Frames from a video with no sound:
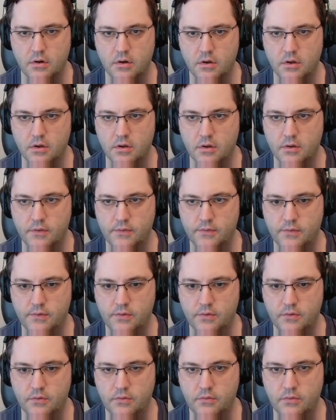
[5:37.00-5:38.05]
Uh,
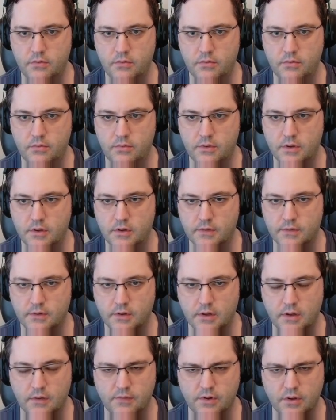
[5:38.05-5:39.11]
2 then is
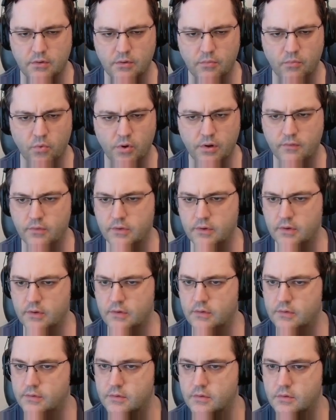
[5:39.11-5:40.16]
going to have to go in one of
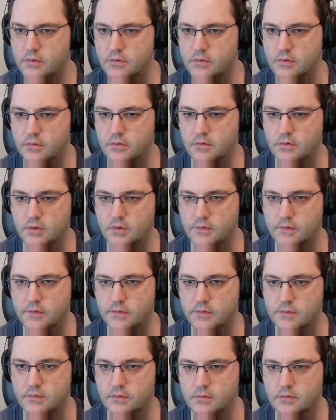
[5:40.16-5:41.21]
these.
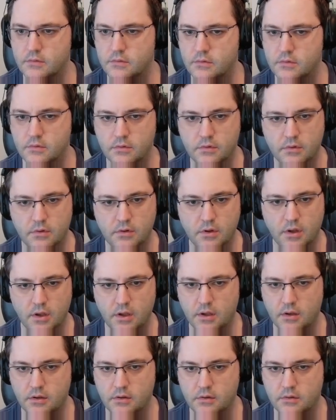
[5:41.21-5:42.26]
It's not
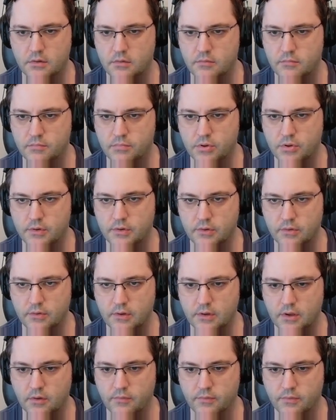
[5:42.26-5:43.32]

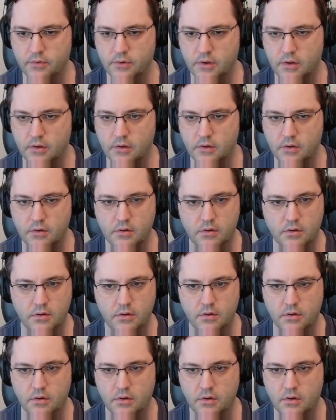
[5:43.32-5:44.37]
particularly helpful yet.
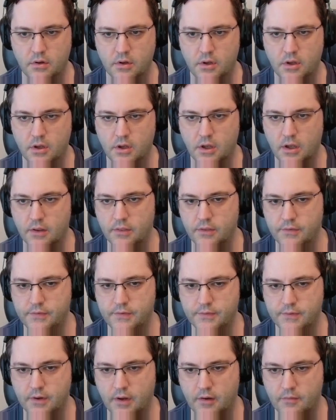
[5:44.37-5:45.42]
Uh, this
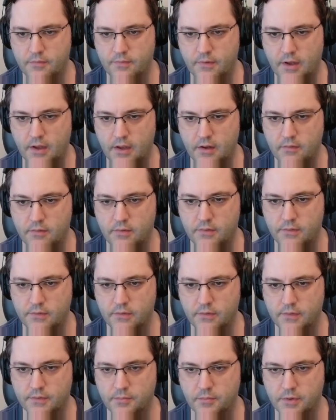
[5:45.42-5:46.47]
is not 5, so
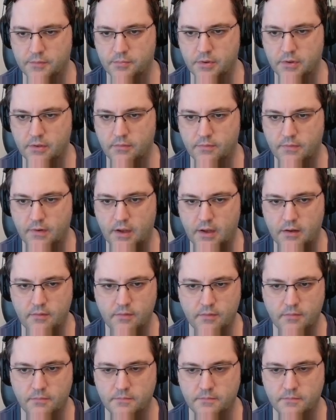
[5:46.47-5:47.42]
this must be 5.